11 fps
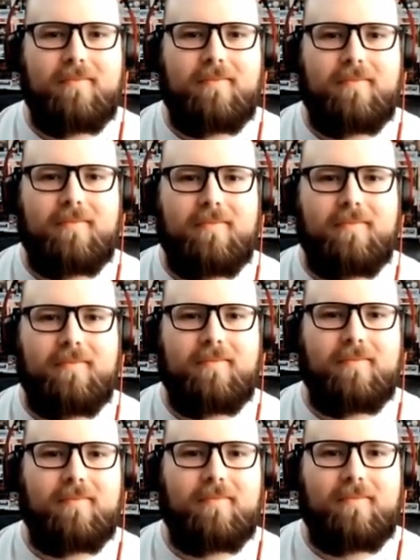
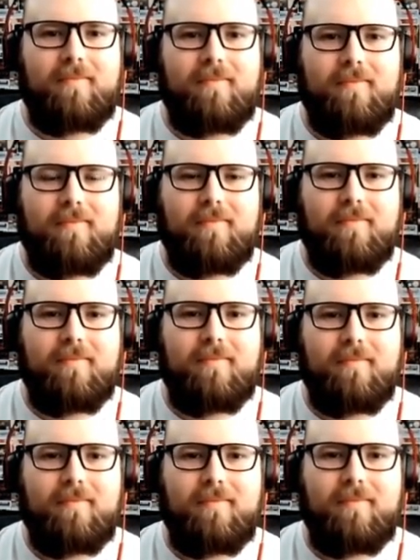
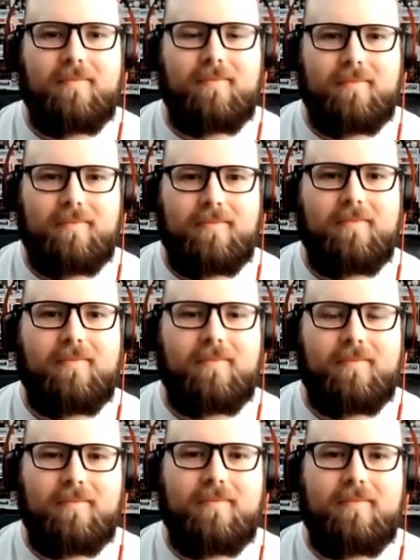
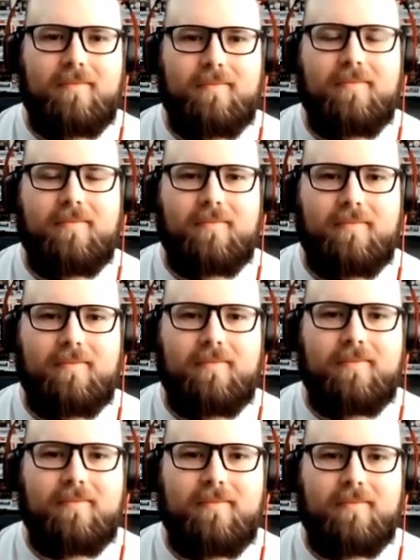
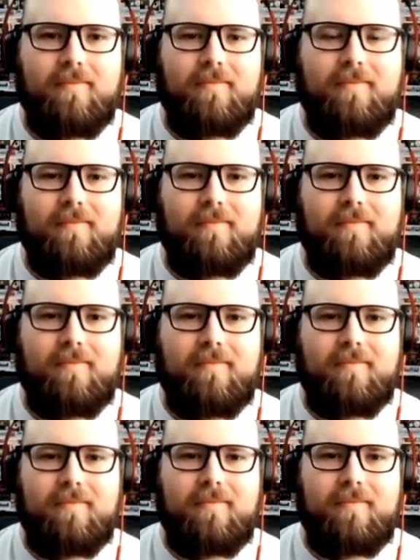
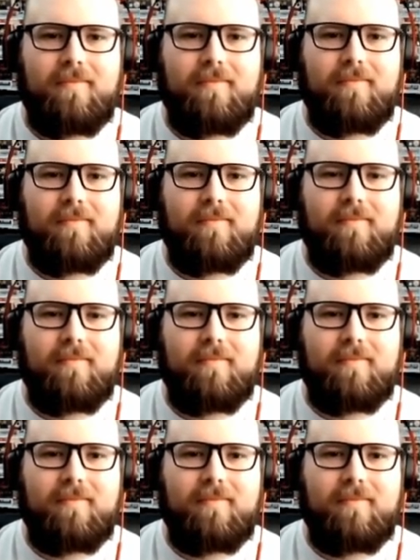
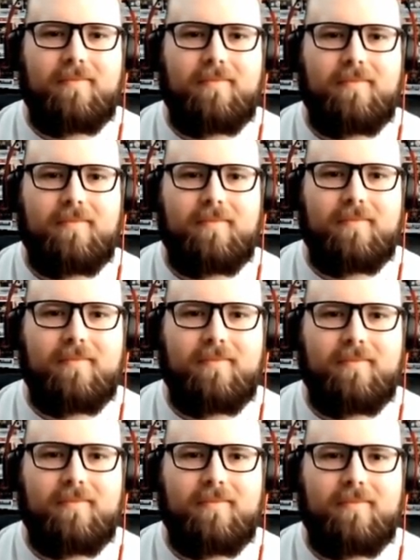
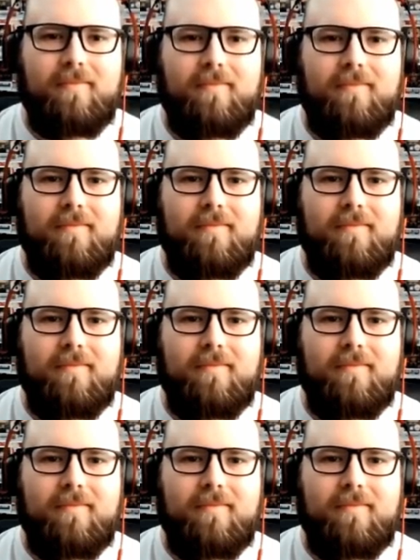This person isn't speaking.